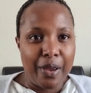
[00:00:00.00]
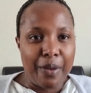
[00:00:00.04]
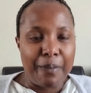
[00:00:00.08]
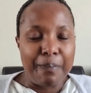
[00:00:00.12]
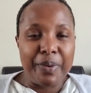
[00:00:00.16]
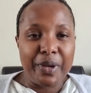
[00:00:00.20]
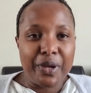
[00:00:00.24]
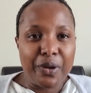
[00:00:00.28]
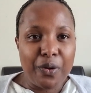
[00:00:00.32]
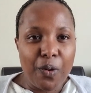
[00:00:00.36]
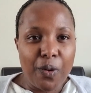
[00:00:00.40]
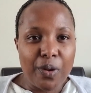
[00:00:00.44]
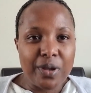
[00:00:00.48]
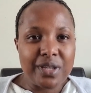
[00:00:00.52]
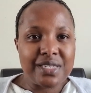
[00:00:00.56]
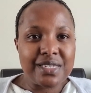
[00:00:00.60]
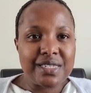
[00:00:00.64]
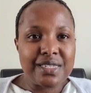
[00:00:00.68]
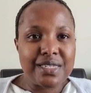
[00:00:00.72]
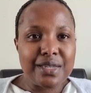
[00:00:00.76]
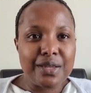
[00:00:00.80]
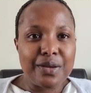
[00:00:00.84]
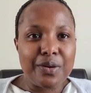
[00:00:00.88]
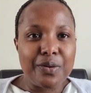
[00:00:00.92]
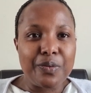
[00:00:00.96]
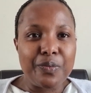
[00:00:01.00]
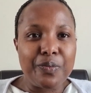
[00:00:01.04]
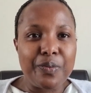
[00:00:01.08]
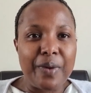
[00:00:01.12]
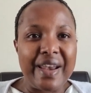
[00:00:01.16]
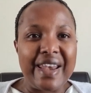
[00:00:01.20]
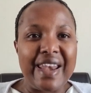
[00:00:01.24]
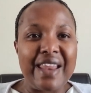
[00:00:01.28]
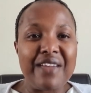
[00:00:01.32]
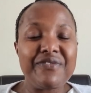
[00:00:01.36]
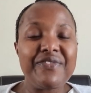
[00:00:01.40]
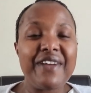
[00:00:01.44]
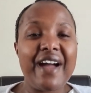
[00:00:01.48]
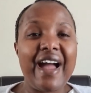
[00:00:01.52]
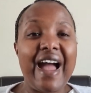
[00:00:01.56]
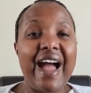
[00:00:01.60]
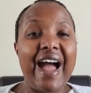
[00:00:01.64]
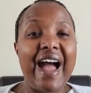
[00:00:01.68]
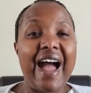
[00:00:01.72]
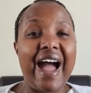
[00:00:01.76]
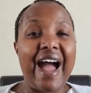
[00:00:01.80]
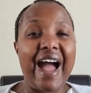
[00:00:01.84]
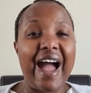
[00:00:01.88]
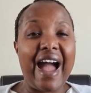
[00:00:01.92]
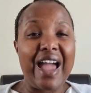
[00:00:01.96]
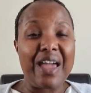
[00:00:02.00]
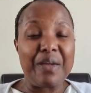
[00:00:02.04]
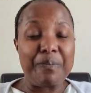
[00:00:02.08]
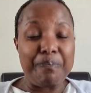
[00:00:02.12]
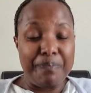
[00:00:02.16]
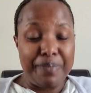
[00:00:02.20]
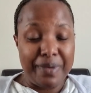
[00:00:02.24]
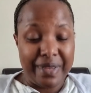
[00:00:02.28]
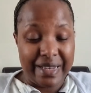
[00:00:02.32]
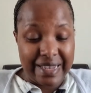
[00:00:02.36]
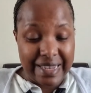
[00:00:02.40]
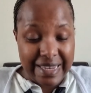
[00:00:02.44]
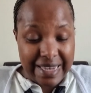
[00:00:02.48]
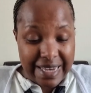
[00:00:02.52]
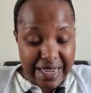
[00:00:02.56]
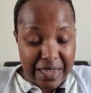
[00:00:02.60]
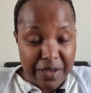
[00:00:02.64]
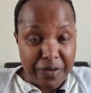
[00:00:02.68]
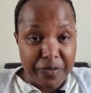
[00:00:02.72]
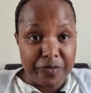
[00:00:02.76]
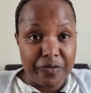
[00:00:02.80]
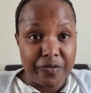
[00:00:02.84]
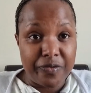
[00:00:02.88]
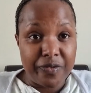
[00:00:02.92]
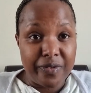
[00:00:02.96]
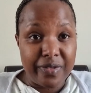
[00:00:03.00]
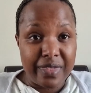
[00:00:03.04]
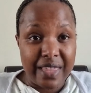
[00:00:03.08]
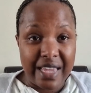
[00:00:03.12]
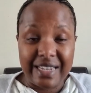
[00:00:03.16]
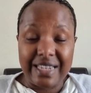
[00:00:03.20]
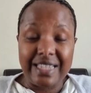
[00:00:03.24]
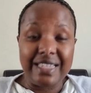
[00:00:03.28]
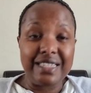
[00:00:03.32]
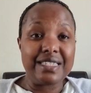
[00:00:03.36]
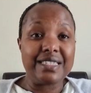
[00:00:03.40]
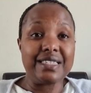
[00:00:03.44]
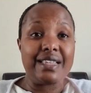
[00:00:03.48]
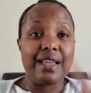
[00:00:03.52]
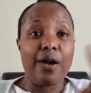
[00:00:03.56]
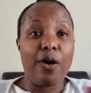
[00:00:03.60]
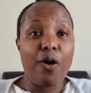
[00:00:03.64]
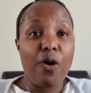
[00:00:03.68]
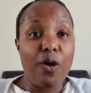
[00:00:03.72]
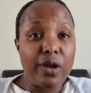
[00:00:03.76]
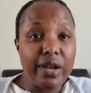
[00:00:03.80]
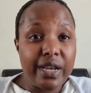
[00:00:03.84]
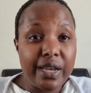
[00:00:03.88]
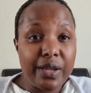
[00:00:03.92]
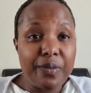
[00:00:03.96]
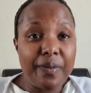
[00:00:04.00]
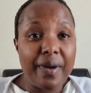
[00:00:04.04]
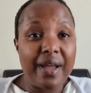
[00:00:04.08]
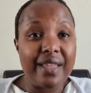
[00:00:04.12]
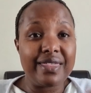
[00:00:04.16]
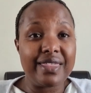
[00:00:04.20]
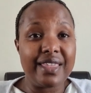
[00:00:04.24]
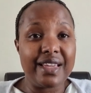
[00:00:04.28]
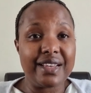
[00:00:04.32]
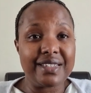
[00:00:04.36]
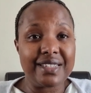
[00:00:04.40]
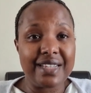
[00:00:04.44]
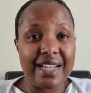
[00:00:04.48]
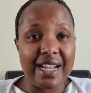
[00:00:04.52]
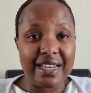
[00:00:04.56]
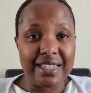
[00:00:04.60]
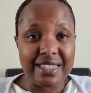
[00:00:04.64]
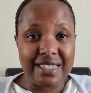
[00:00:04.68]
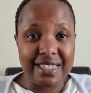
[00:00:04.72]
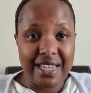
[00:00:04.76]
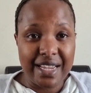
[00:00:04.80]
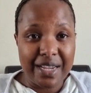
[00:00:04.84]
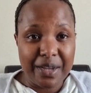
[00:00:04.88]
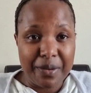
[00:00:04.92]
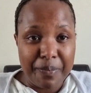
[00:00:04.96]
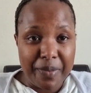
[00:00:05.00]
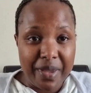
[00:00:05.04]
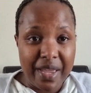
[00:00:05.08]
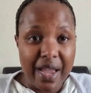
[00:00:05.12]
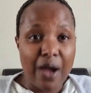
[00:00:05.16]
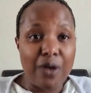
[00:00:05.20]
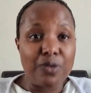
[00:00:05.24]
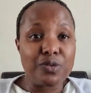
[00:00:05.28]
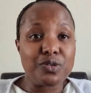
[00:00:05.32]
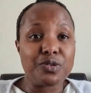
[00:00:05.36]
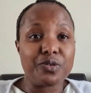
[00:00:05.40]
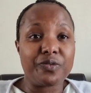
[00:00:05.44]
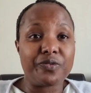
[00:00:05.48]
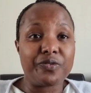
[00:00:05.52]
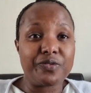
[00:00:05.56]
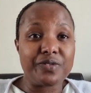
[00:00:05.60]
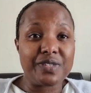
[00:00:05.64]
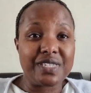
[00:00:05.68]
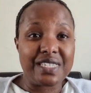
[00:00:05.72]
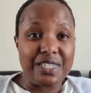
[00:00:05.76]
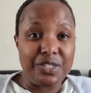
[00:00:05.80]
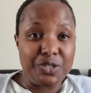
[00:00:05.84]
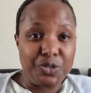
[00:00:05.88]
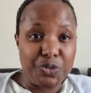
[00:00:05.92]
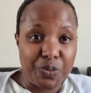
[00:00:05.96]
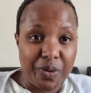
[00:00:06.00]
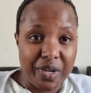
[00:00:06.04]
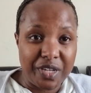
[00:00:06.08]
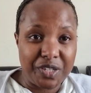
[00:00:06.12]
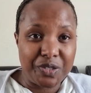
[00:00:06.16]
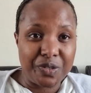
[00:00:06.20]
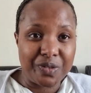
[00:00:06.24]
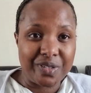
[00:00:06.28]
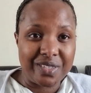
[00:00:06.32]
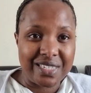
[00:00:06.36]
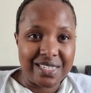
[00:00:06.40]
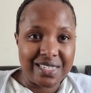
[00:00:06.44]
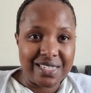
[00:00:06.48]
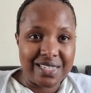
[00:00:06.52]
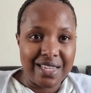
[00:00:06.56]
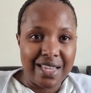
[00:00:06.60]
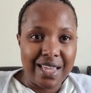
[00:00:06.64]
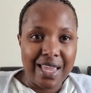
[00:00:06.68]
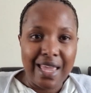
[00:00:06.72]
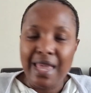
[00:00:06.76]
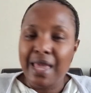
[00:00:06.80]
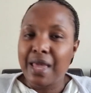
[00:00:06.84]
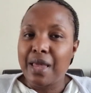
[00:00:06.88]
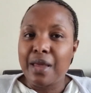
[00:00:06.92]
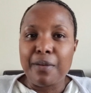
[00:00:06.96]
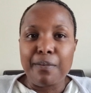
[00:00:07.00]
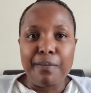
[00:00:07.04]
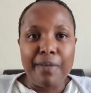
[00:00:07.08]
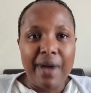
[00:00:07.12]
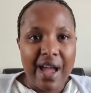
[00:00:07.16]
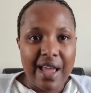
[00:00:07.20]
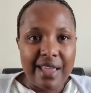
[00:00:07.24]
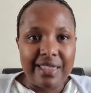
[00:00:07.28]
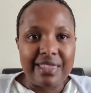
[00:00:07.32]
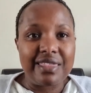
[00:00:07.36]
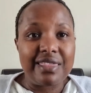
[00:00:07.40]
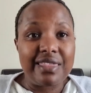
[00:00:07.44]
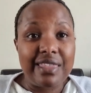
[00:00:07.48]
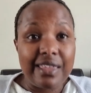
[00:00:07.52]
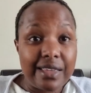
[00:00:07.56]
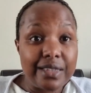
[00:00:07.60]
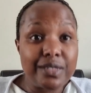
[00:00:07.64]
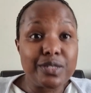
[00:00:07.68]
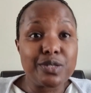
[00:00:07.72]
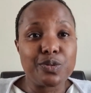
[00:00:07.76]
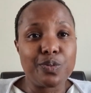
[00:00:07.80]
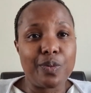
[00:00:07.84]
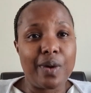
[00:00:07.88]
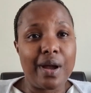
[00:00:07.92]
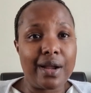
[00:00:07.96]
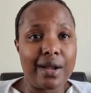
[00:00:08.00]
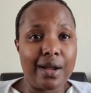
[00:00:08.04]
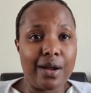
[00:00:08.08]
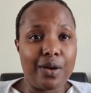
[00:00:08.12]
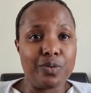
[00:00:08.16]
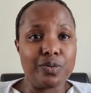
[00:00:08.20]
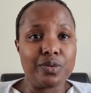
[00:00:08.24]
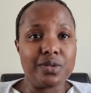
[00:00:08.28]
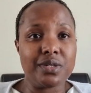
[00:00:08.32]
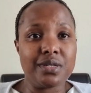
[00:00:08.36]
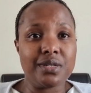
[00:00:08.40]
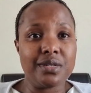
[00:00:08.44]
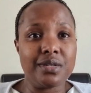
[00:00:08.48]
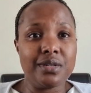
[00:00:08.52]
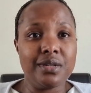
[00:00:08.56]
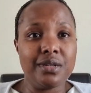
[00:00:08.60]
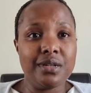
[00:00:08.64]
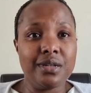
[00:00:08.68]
Because whenever I believe that he's the only one that can take me out of situations, man, things work out.